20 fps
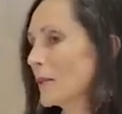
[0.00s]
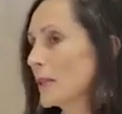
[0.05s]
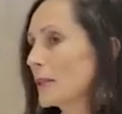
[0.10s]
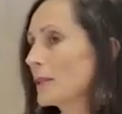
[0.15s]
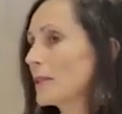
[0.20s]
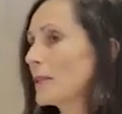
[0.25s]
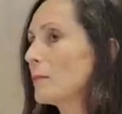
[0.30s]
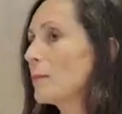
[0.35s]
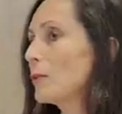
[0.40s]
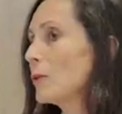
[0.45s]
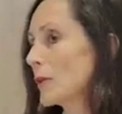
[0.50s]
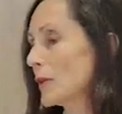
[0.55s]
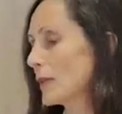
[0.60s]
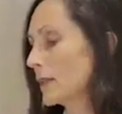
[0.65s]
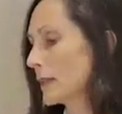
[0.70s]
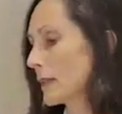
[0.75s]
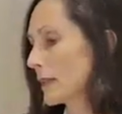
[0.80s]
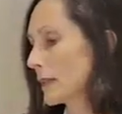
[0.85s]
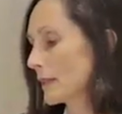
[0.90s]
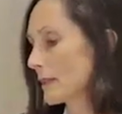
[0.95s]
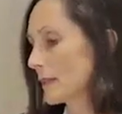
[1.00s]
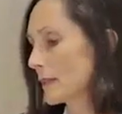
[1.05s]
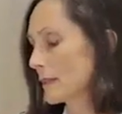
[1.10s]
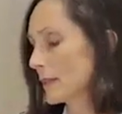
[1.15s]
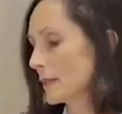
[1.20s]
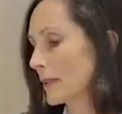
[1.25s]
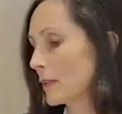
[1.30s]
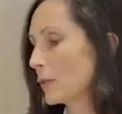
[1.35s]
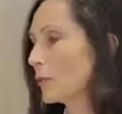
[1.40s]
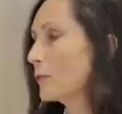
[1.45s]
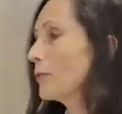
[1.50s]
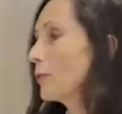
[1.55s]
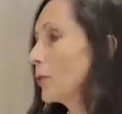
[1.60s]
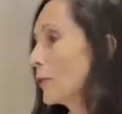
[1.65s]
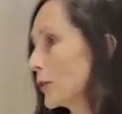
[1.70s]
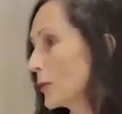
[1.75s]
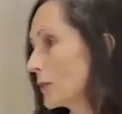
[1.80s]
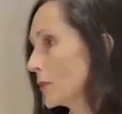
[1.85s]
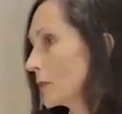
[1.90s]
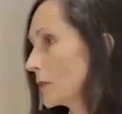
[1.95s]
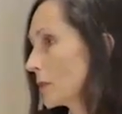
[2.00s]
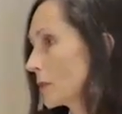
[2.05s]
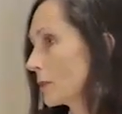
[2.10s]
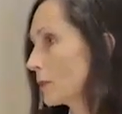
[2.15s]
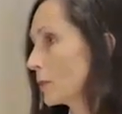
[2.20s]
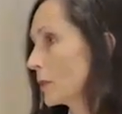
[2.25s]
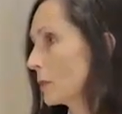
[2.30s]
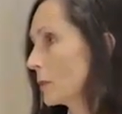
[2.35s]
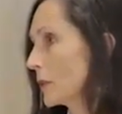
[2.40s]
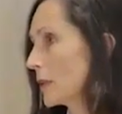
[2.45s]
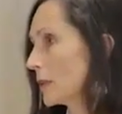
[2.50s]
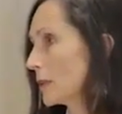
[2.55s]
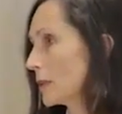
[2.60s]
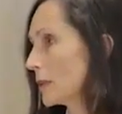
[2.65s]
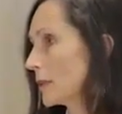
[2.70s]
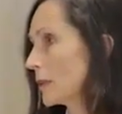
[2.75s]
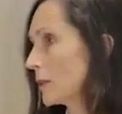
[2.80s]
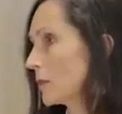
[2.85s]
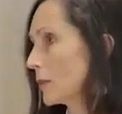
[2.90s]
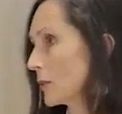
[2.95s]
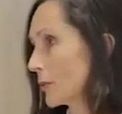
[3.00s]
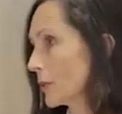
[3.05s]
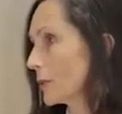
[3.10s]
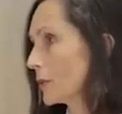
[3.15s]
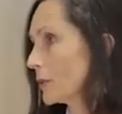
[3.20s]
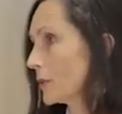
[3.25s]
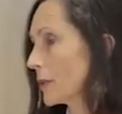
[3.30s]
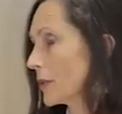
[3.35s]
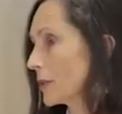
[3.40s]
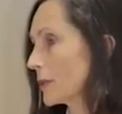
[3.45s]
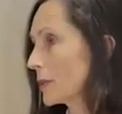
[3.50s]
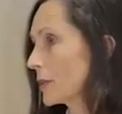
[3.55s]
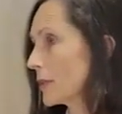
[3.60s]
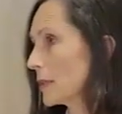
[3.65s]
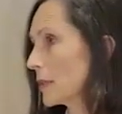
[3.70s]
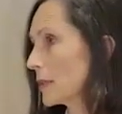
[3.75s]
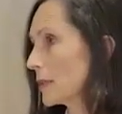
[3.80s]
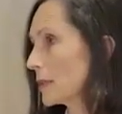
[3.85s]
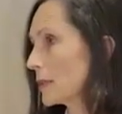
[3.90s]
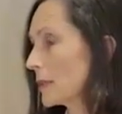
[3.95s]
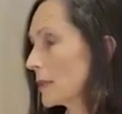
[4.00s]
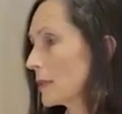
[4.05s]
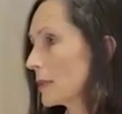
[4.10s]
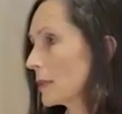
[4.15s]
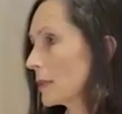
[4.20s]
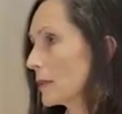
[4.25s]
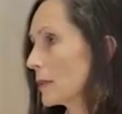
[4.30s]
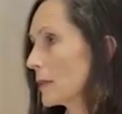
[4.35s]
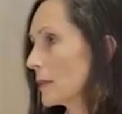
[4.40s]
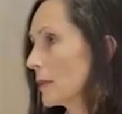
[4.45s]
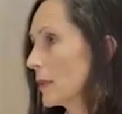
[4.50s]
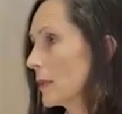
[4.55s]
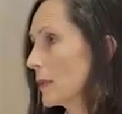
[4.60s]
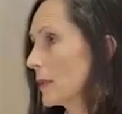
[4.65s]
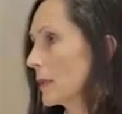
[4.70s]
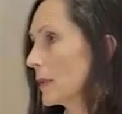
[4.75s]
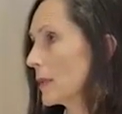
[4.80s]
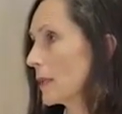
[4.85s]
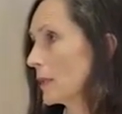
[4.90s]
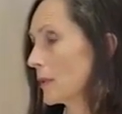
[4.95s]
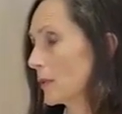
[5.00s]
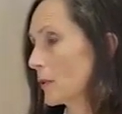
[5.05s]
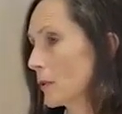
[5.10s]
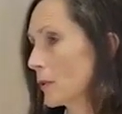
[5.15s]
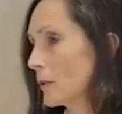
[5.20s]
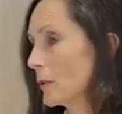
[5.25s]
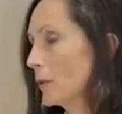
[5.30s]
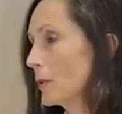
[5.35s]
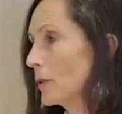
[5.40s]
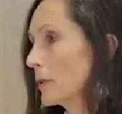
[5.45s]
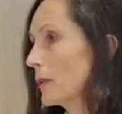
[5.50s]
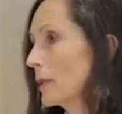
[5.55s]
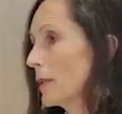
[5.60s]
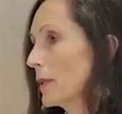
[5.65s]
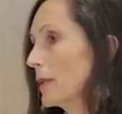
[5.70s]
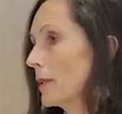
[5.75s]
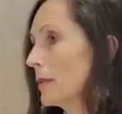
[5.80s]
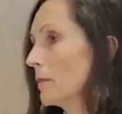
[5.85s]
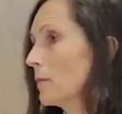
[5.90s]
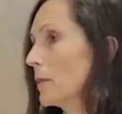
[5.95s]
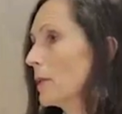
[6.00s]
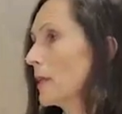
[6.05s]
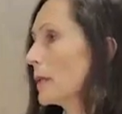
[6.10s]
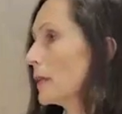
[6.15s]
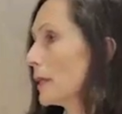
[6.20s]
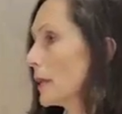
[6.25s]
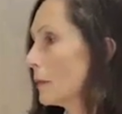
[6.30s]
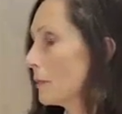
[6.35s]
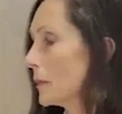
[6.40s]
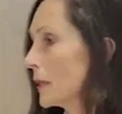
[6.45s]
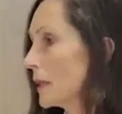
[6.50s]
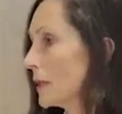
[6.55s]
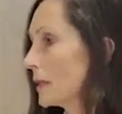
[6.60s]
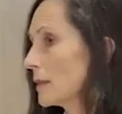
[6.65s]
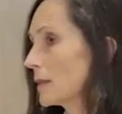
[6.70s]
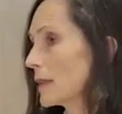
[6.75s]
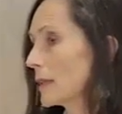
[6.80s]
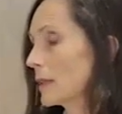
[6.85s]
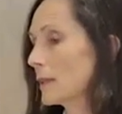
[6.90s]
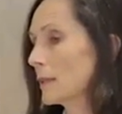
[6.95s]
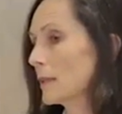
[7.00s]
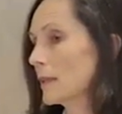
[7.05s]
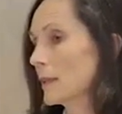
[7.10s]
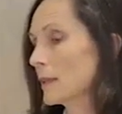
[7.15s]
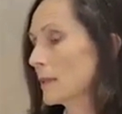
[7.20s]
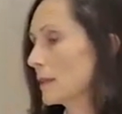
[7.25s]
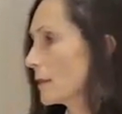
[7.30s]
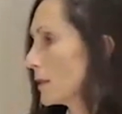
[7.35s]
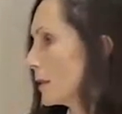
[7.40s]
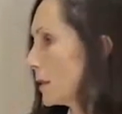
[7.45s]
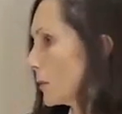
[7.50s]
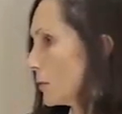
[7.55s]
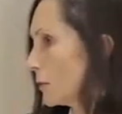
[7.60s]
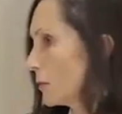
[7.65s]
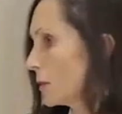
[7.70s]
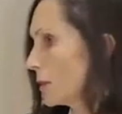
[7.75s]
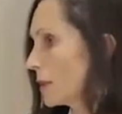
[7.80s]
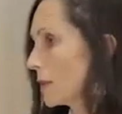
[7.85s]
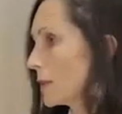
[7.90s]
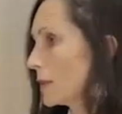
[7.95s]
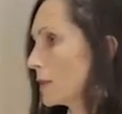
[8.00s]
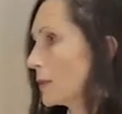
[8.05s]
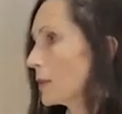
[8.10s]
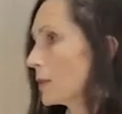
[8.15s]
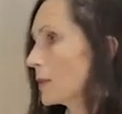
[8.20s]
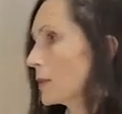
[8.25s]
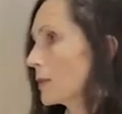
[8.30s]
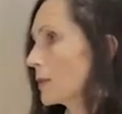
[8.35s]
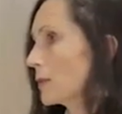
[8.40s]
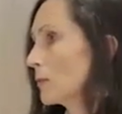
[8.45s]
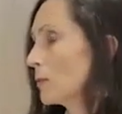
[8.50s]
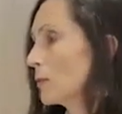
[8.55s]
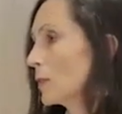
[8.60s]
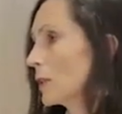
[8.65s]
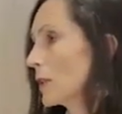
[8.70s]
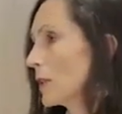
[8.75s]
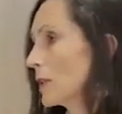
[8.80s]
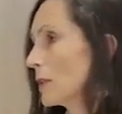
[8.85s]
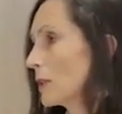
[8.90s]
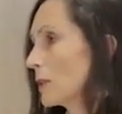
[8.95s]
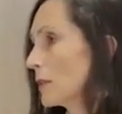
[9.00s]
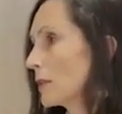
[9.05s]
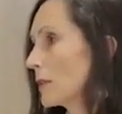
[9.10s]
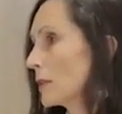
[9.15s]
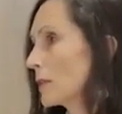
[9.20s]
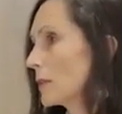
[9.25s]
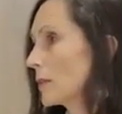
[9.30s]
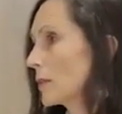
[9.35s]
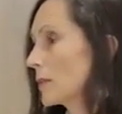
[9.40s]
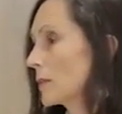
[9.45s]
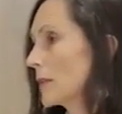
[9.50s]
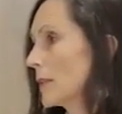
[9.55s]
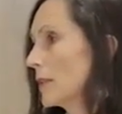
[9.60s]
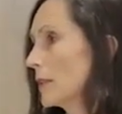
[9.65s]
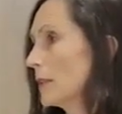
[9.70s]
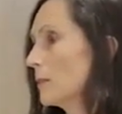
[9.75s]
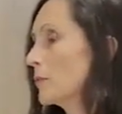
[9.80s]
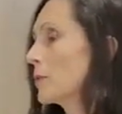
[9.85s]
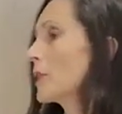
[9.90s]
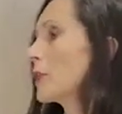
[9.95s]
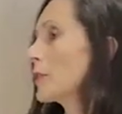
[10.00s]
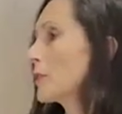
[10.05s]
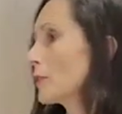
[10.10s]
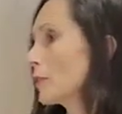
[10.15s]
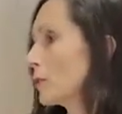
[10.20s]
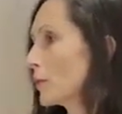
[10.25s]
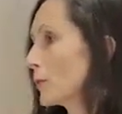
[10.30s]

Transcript: It's important that the voice of women also is heard, and that means that it's good to work in civil society, but it's